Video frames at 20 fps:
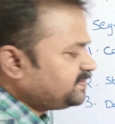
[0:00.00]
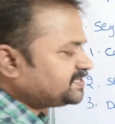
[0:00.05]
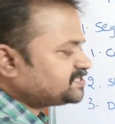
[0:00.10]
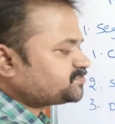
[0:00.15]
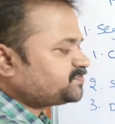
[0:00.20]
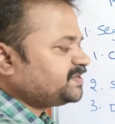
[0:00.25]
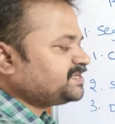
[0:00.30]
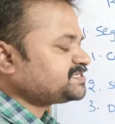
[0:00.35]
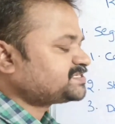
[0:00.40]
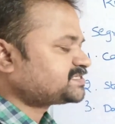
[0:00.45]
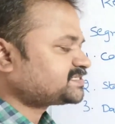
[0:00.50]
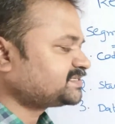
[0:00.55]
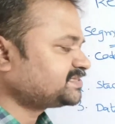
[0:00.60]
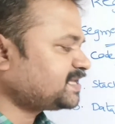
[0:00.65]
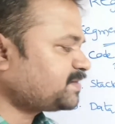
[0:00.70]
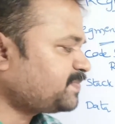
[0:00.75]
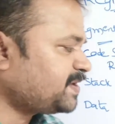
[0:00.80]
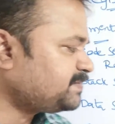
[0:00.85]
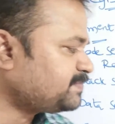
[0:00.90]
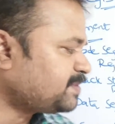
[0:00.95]
bits means
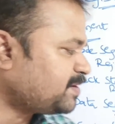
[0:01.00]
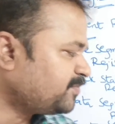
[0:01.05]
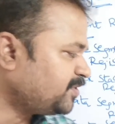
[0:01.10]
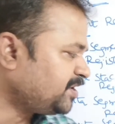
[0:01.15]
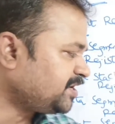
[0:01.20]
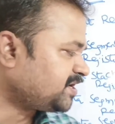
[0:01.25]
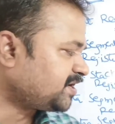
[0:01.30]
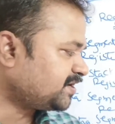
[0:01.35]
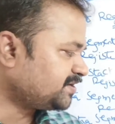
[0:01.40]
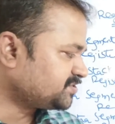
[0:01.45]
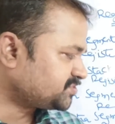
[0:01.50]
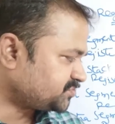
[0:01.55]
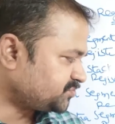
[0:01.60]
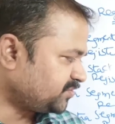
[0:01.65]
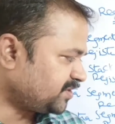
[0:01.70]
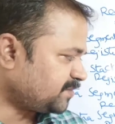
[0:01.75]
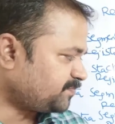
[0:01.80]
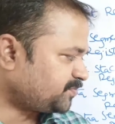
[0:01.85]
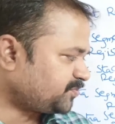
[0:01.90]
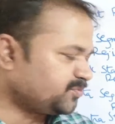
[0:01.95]
the main memory can
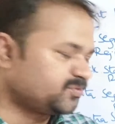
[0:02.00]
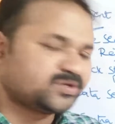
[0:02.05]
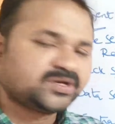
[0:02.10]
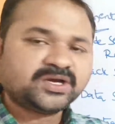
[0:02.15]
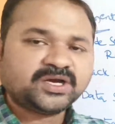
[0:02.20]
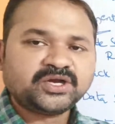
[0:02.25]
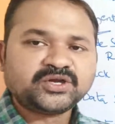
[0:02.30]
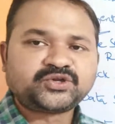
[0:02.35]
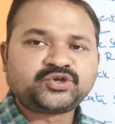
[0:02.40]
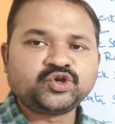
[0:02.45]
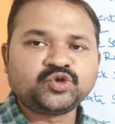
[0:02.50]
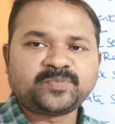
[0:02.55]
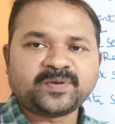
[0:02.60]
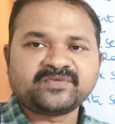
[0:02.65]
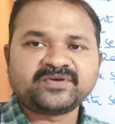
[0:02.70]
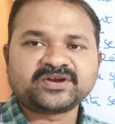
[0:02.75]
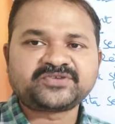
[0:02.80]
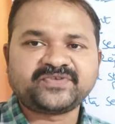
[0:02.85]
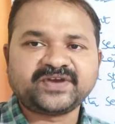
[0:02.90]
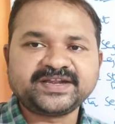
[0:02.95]
store up to 2
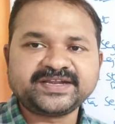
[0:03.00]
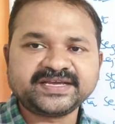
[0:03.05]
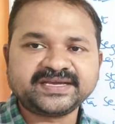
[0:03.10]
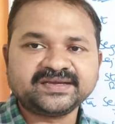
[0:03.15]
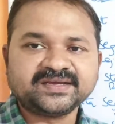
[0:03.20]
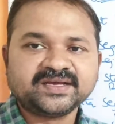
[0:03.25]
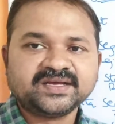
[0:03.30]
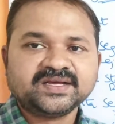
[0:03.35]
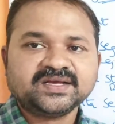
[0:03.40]
power 20.